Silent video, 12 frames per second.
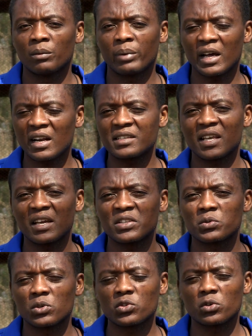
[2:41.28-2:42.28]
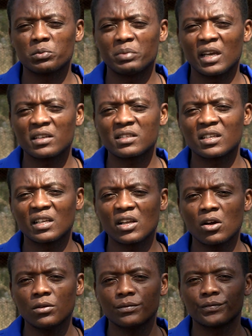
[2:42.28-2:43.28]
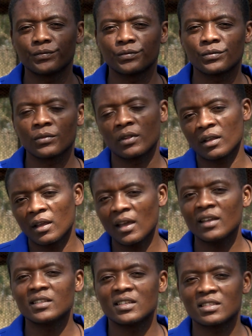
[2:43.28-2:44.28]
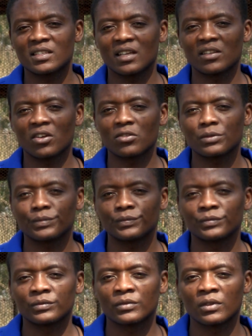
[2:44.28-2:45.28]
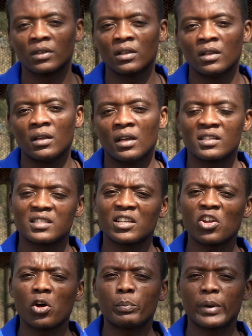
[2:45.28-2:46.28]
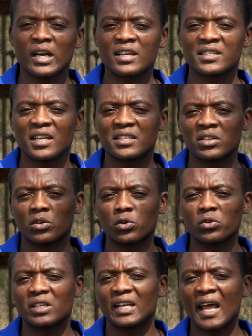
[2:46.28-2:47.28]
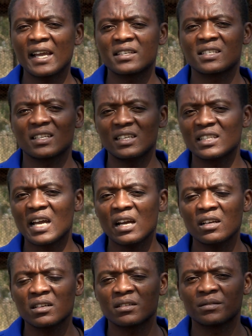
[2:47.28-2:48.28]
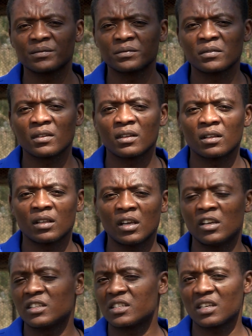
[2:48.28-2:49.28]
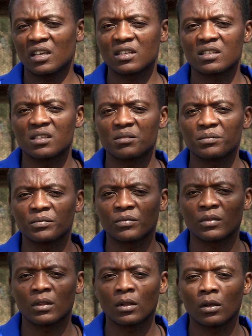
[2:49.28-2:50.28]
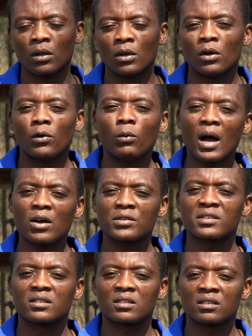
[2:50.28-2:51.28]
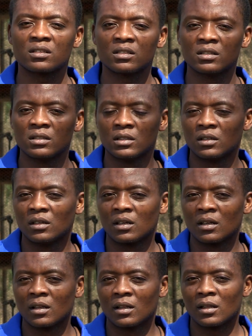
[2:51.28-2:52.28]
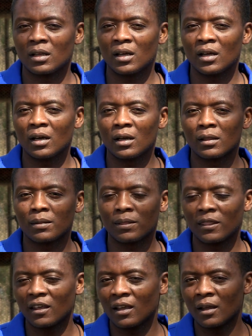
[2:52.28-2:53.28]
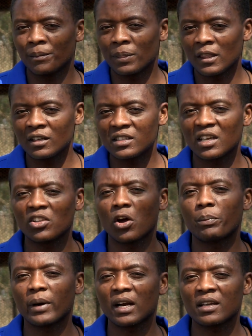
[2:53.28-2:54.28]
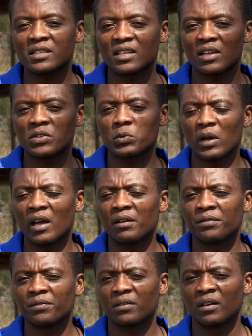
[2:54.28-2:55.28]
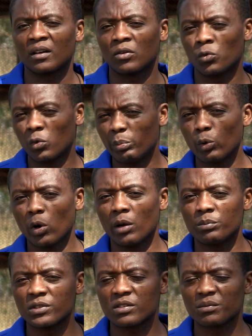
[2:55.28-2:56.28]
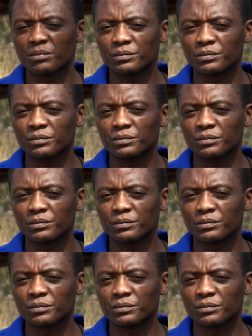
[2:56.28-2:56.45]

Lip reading: parasites, which could be external and internal. External parasites include lice, and ticks, whilst the internal parasites we have will be worms.